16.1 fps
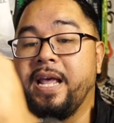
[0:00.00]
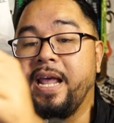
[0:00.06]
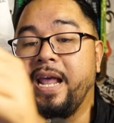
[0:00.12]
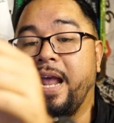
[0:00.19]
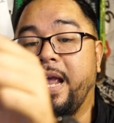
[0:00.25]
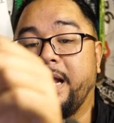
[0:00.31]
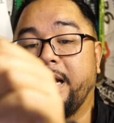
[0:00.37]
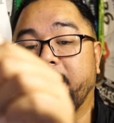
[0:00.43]

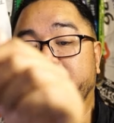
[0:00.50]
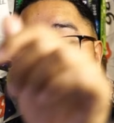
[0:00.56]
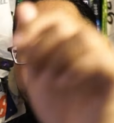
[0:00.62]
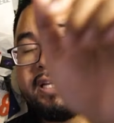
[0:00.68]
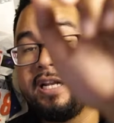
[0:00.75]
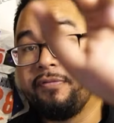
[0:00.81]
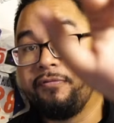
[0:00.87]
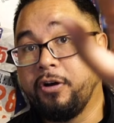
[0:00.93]
and
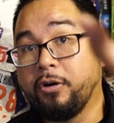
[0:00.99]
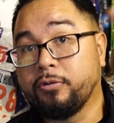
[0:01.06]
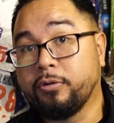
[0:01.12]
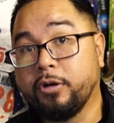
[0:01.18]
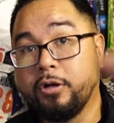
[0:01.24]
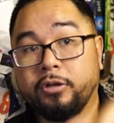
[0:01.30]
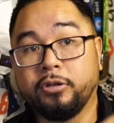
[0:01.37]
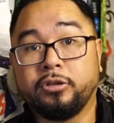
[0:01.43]
it
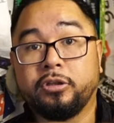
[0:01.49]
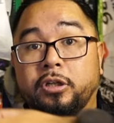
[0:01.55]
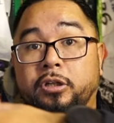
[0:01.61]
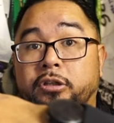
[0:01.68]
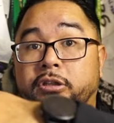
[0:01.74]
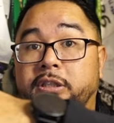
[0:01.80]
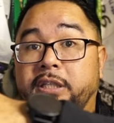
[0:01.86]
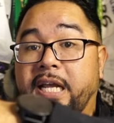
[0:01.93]
Velcros
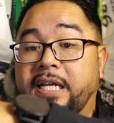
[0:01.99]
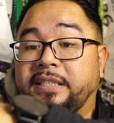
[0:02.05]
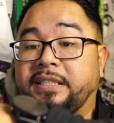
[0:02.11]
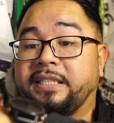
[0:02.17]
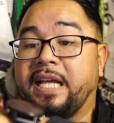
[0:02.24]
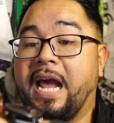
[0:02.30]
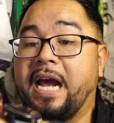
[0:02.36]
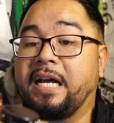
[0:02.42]

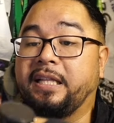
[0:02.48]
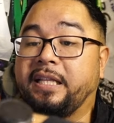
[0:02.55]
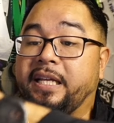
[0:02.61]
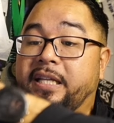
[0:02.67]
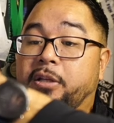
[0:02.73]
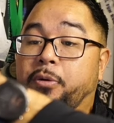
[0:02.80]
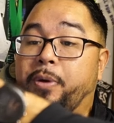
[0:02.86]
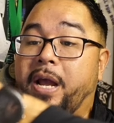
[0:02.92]
exactly
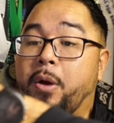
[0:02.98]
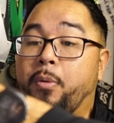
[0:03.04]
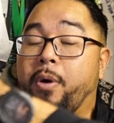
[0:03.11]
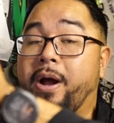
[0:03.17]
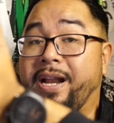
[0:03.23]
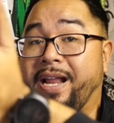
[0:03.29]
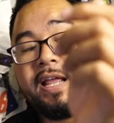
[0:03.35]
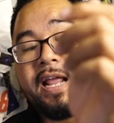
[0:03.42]
the way I want it.